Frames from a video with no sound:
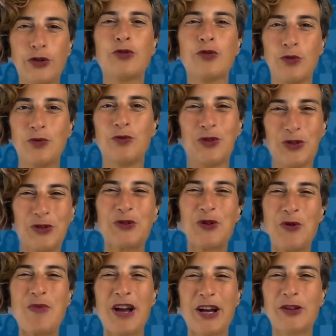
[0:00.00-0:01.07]
to
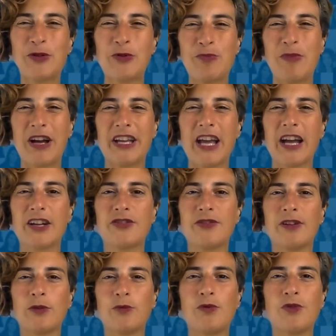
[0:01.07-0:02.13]
go back to my
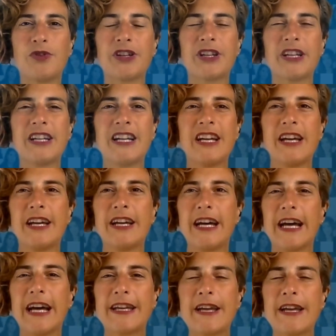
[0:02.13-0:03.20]
actual work.
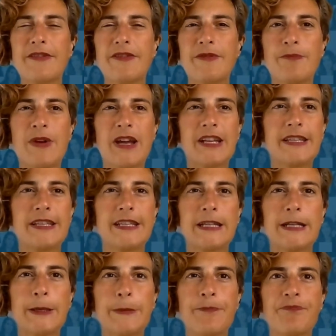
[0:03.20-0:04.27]
I have met
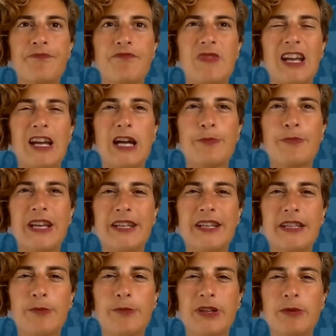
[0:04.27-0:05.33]

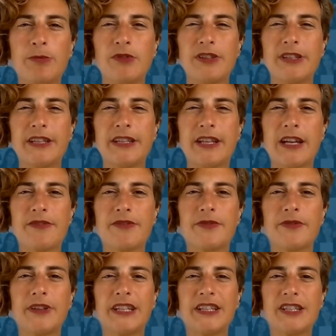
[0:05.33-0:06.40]
amazing people that have
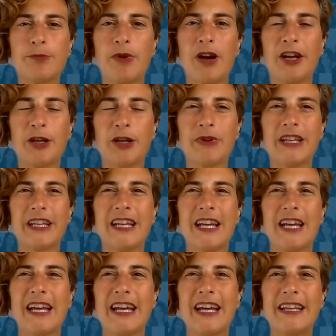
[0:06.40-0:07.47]
inspired me.
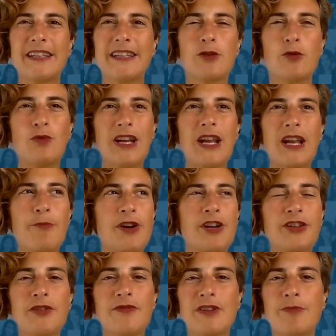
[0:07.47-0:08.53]
And when I'm
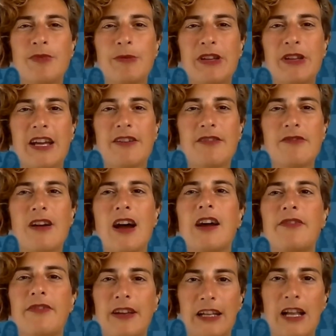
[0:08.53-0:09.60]
part of ebbf, I
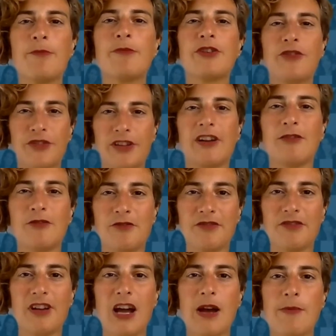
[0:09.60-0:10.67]
feel I'm not
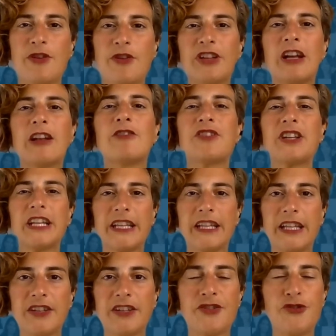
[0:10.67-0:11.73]
alone. I'm not alone in
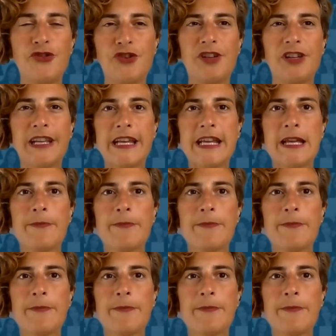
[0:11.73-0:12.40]
this journey